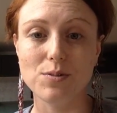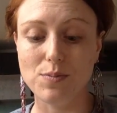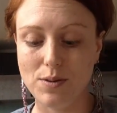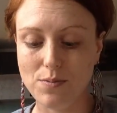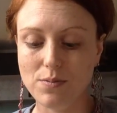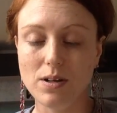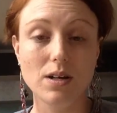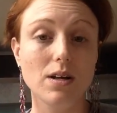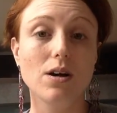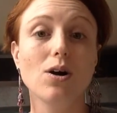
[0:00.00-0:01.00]
would be
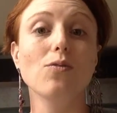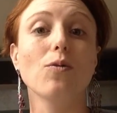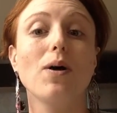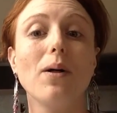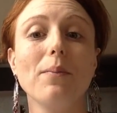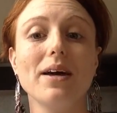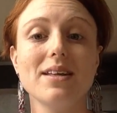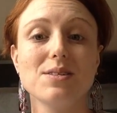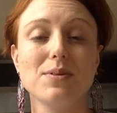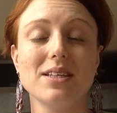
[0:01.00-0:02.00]
overwhelmed by
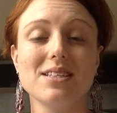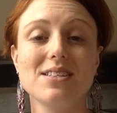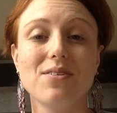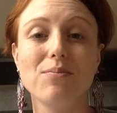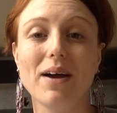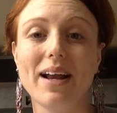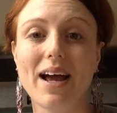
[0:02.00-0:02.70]
this, but they still might